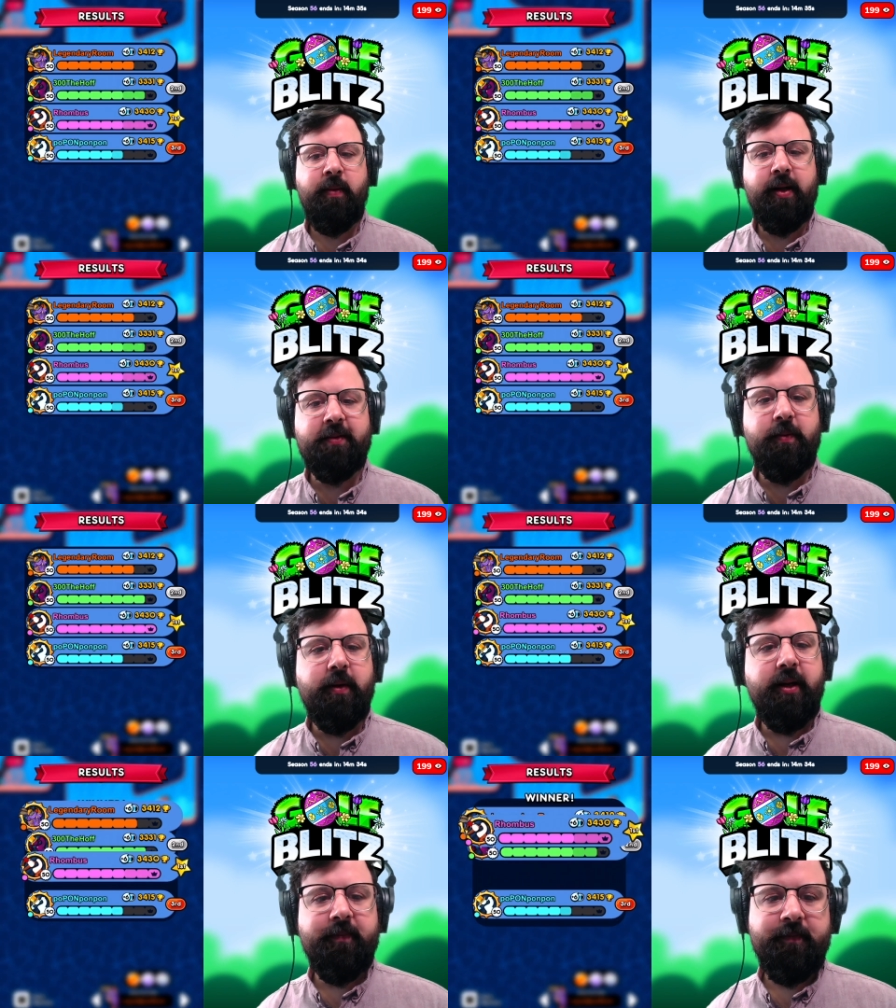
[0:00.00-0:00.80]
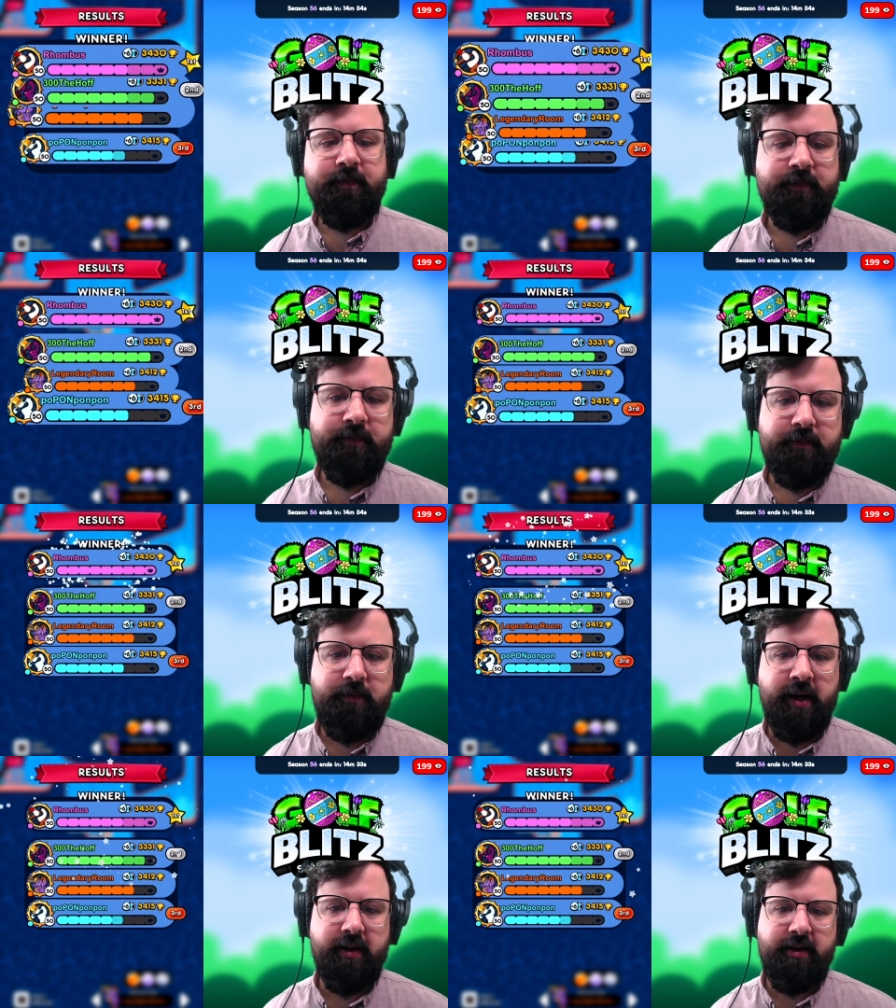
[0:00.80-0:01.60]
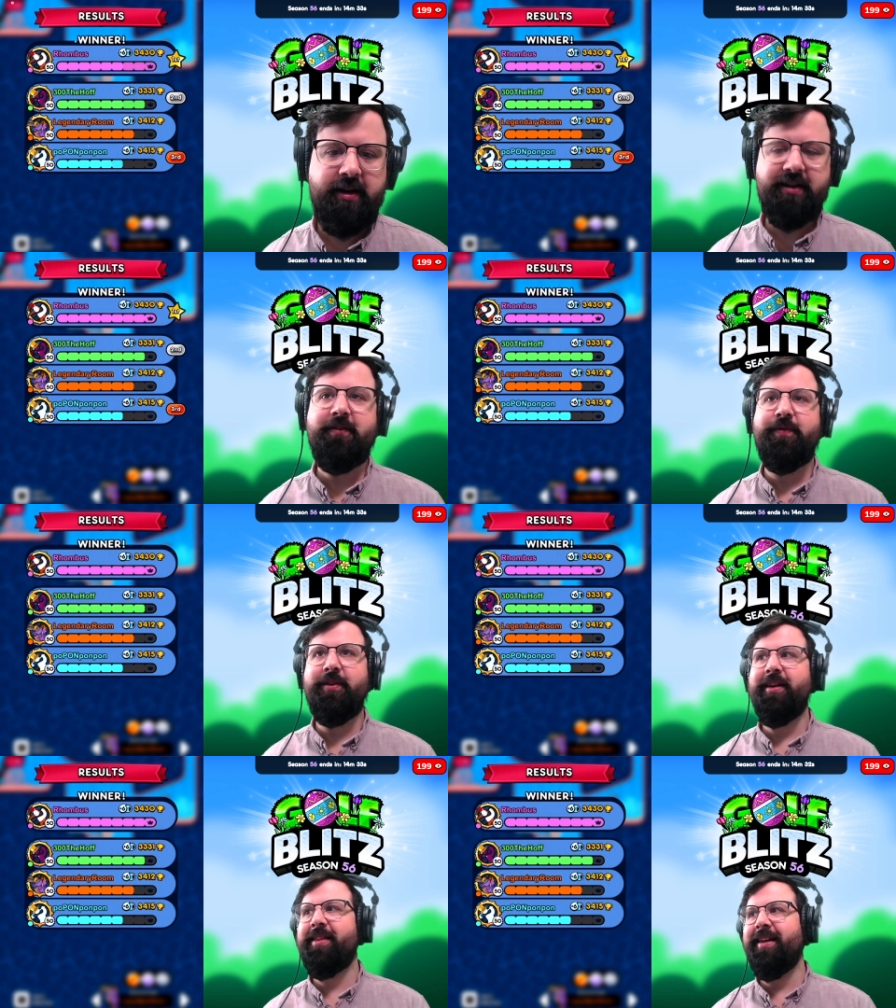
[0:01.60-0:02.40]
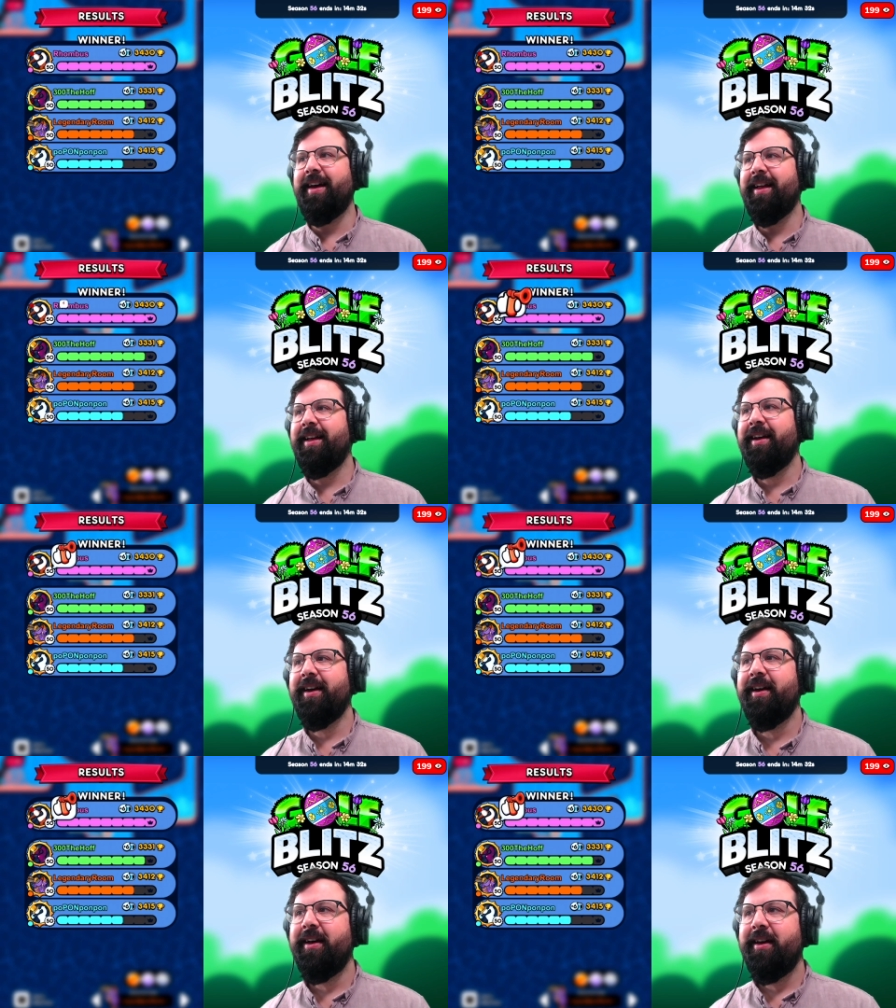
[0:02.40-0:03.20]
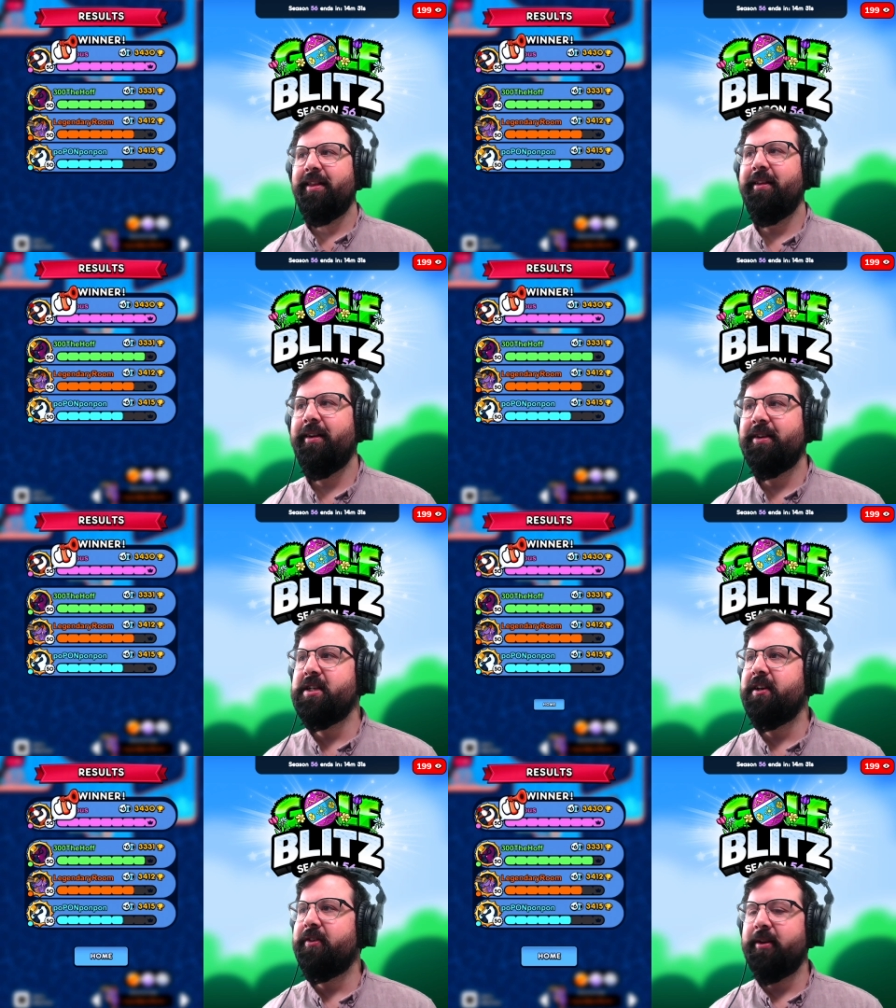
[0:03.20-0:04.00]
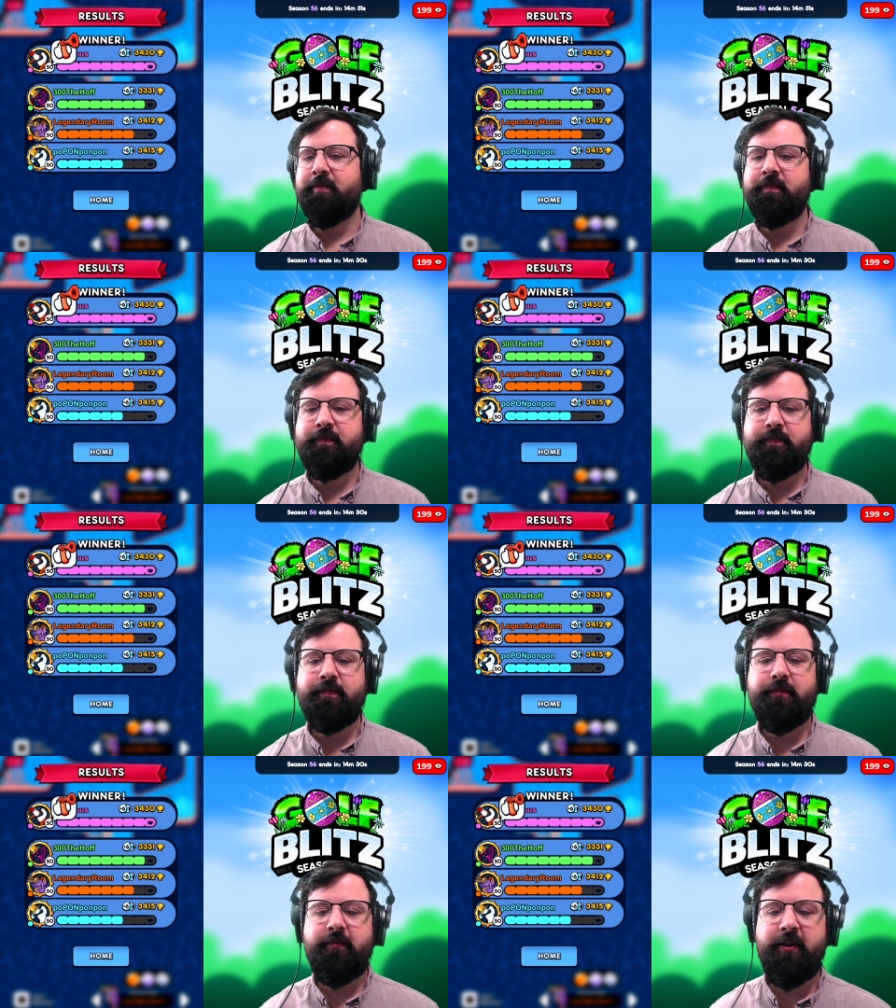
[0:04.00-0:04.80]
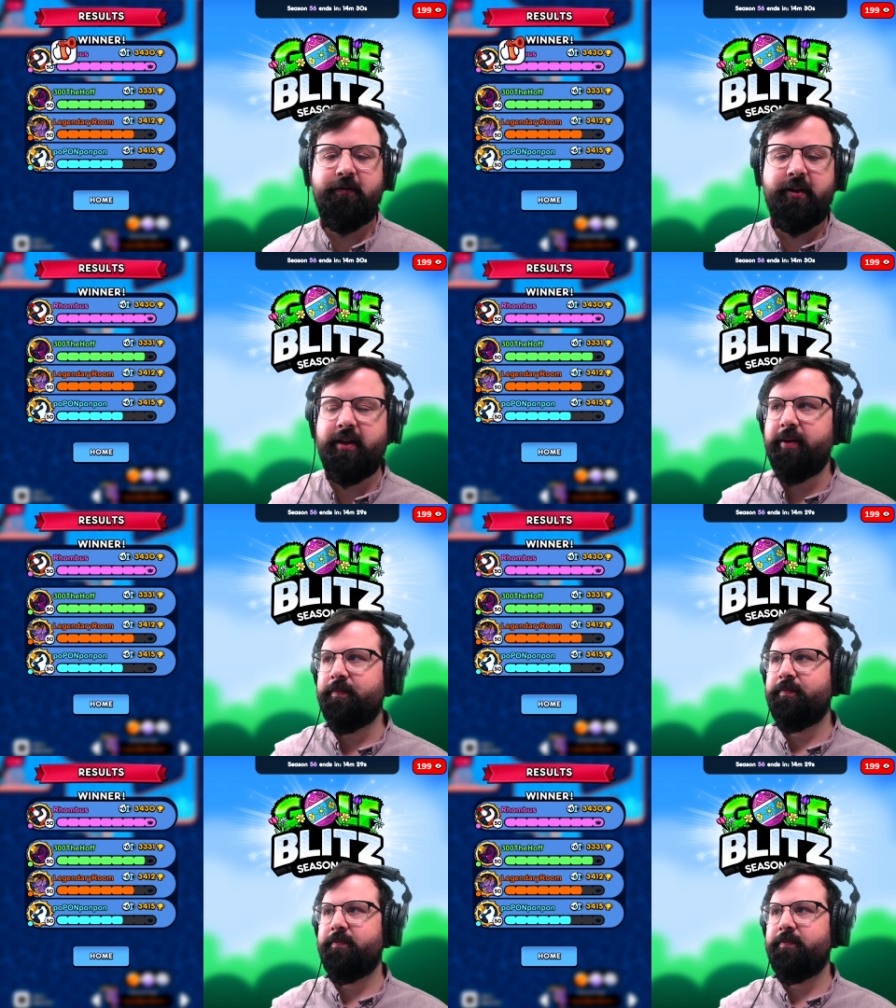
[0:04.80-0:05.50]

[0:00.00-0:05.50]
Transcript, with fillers: Maybe that's what we need. Can offer it like that. A large avian. Very friendly.